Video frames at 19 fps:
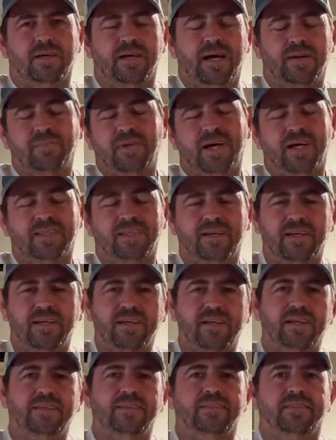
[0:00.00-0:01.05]
I'm not there
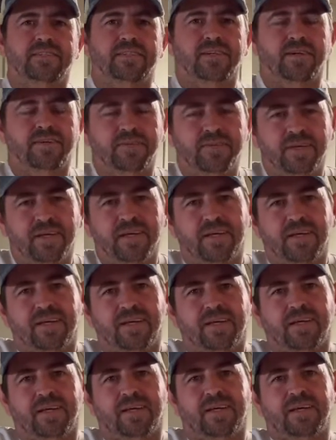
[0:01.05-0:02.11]
yet. So
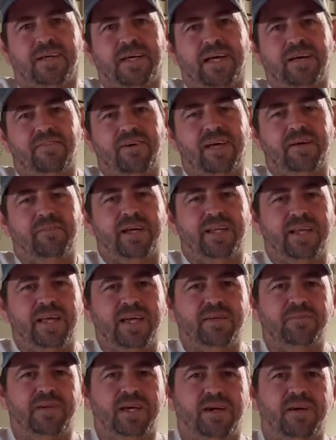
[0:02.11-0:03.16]
I've had my
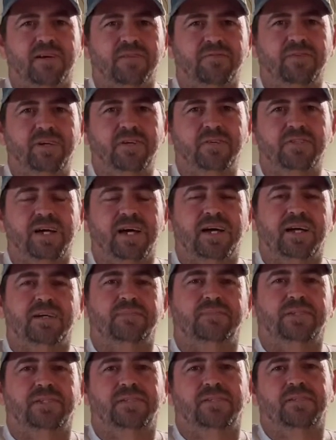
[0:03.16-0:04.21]
name called a few
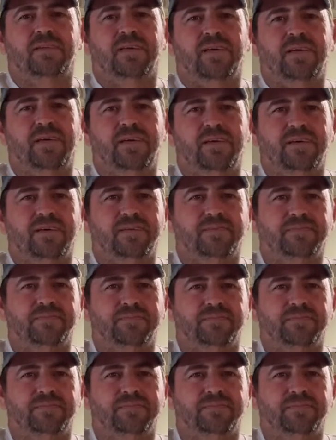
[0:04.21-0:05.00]
times, and